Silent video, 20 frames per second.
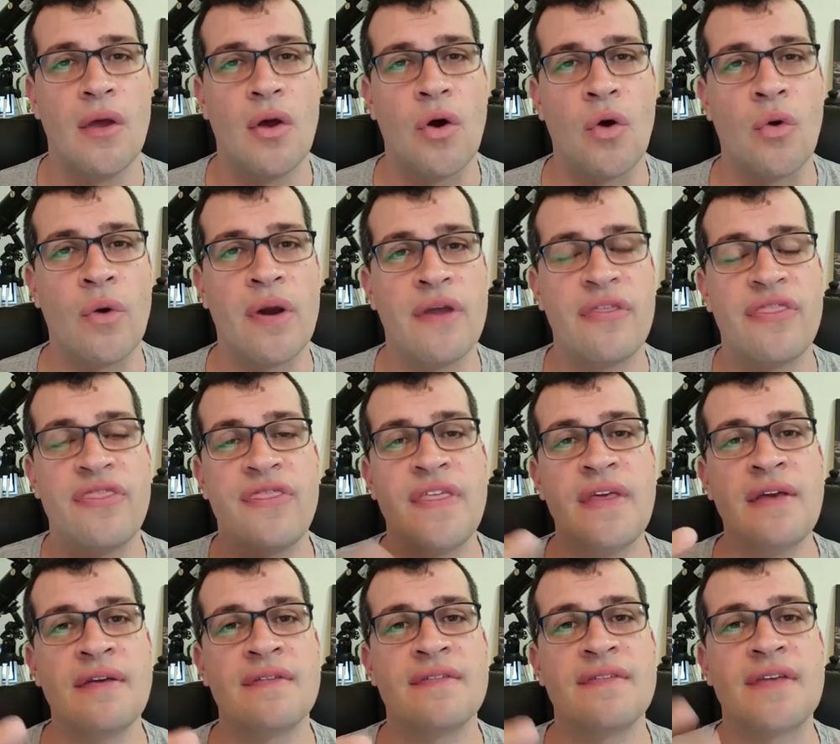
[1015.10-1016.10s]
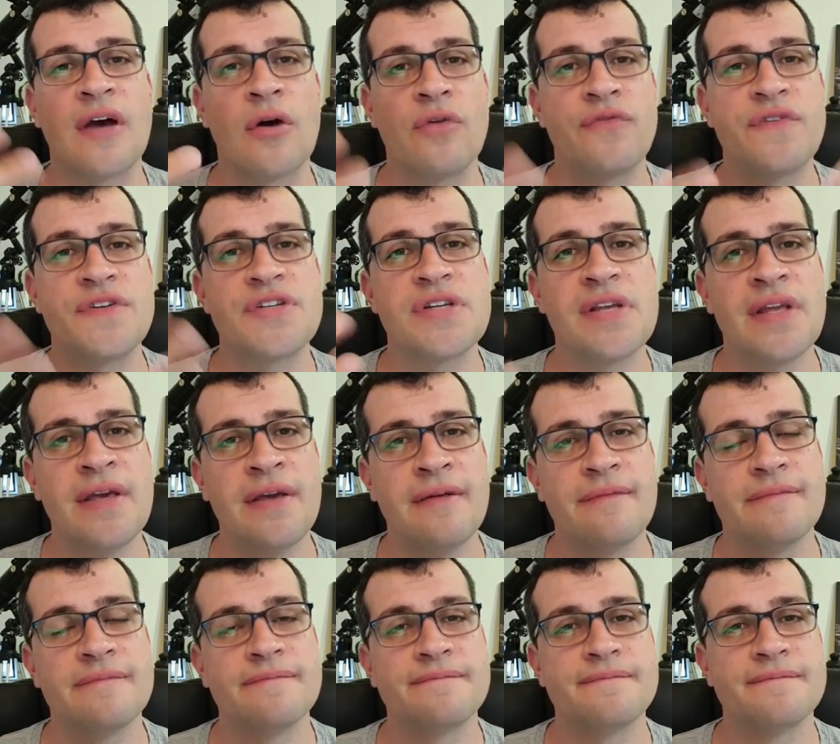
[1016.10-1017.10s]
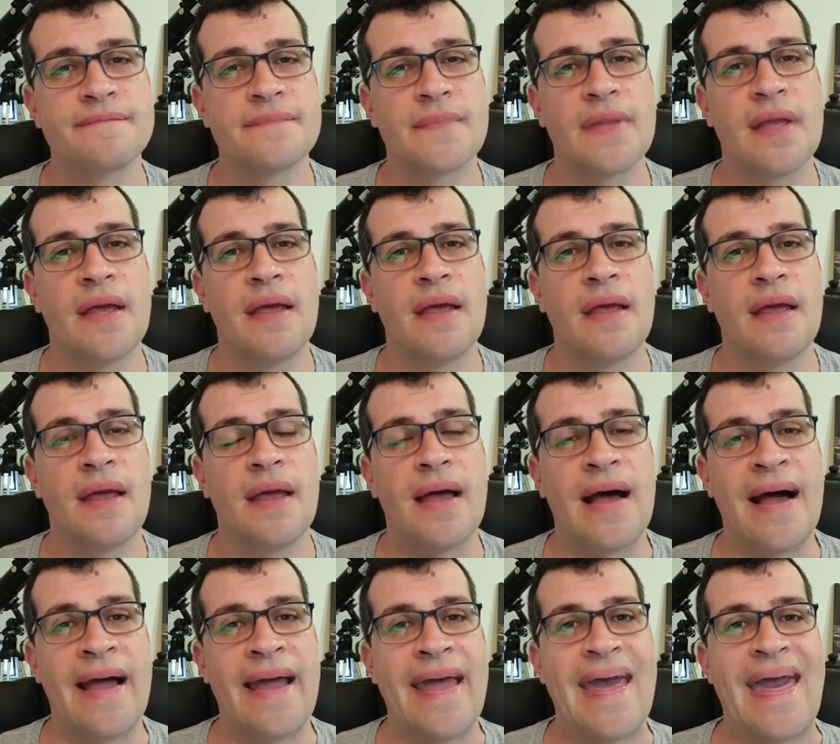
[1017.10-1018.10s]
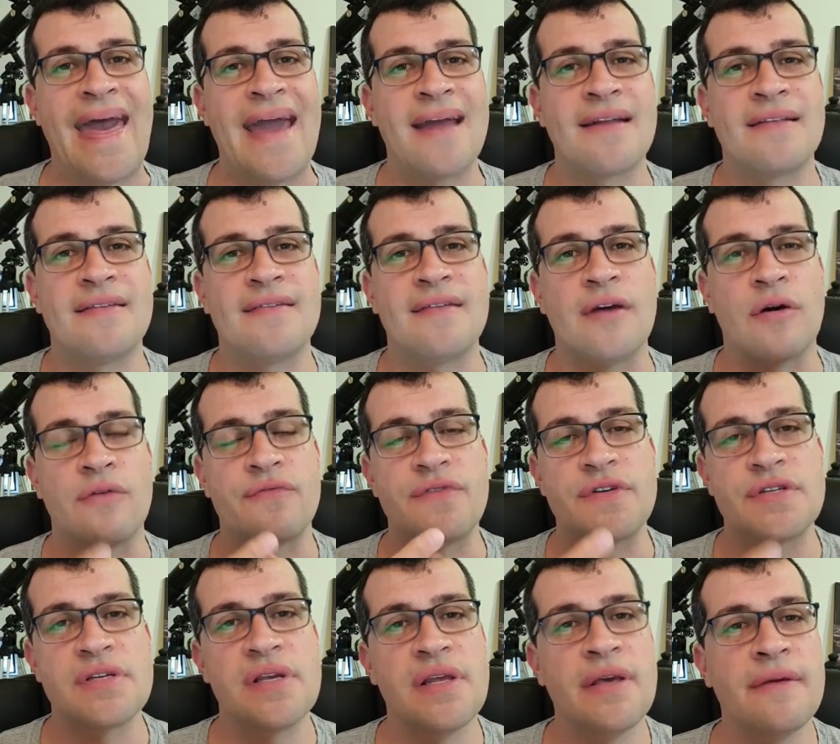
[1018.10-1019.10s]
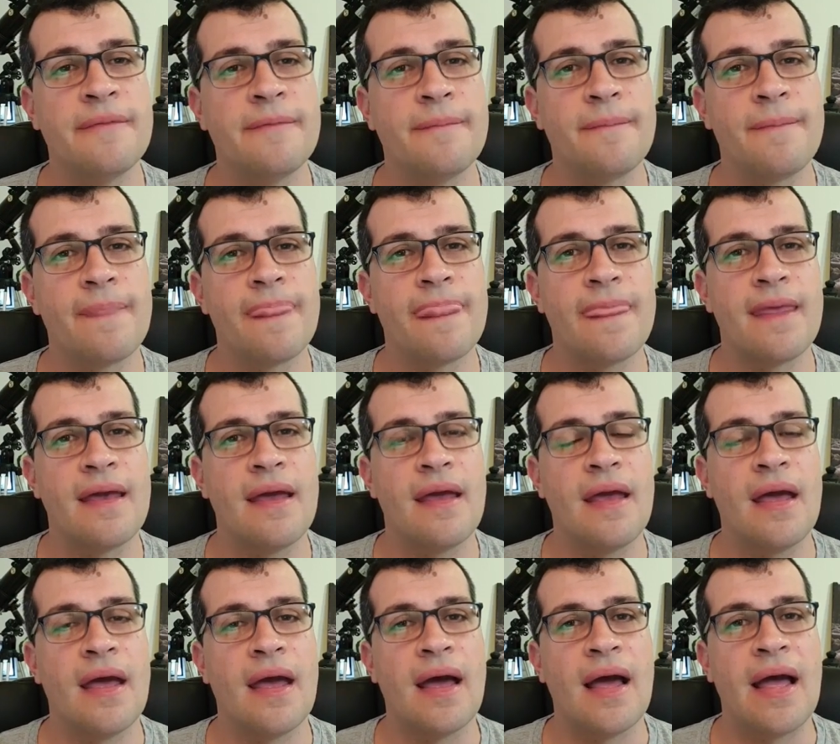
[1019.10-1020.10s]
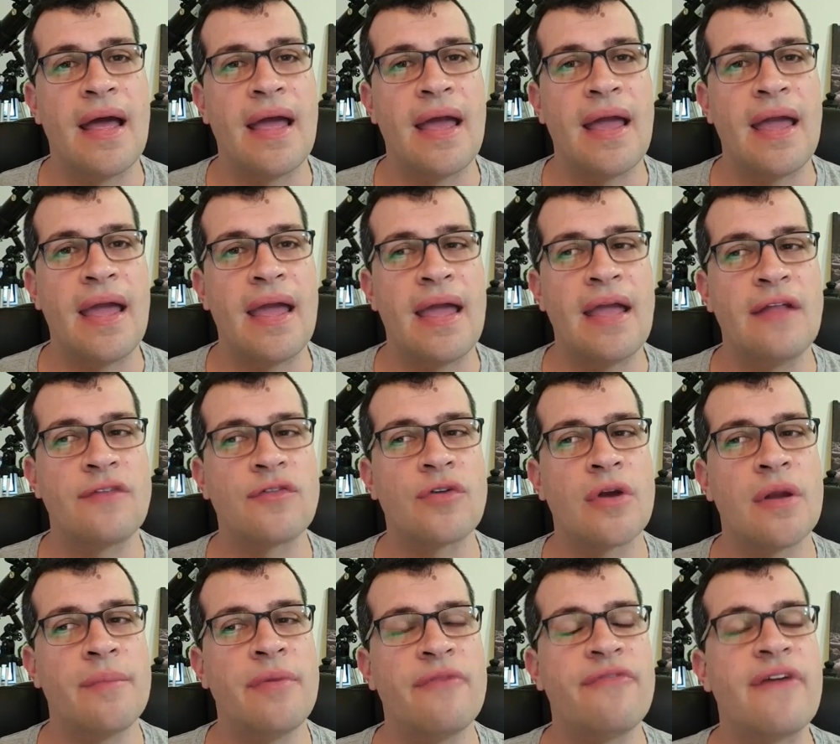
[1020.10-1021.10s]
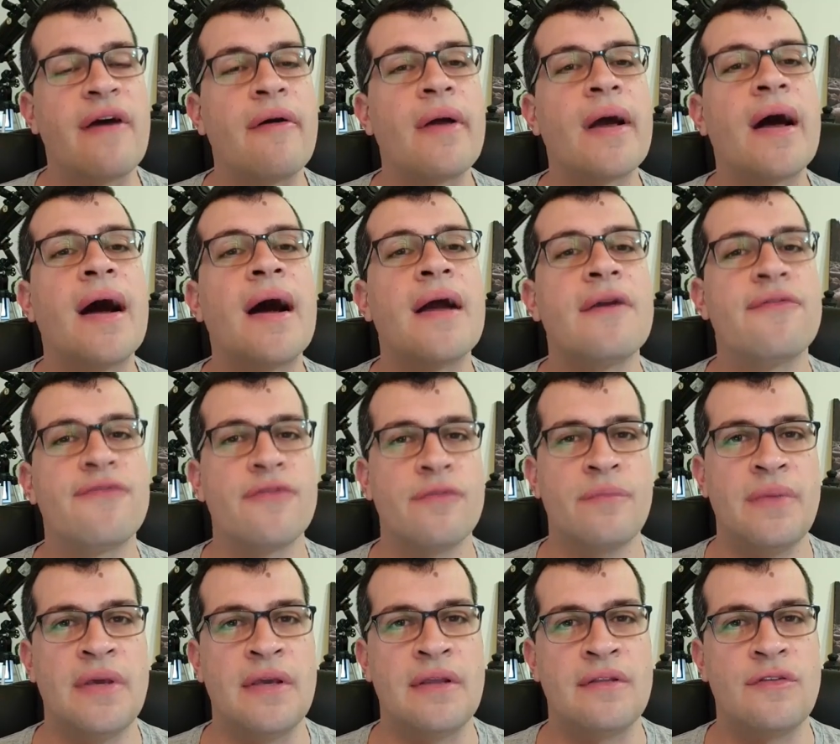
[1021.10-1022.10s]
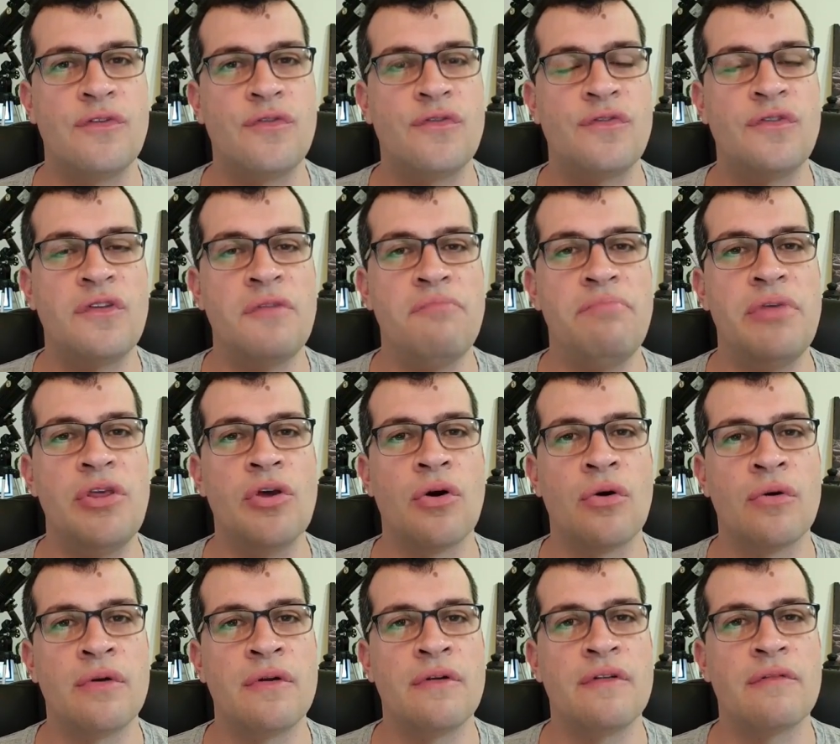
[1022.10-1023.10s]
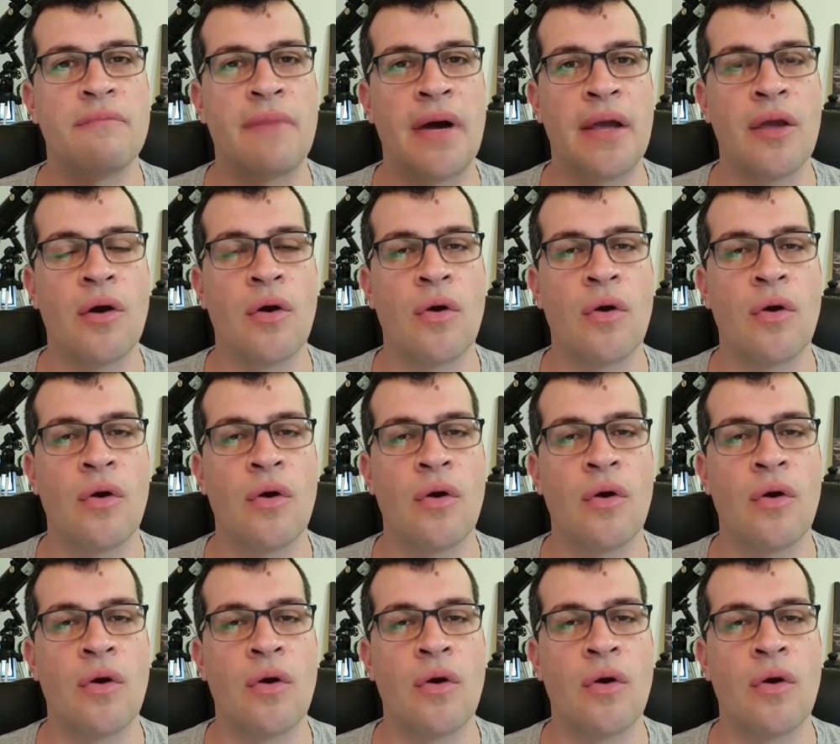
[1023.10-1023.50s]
or I think selfishly, I act selfishly, it's going to be very hard for me to see beyond my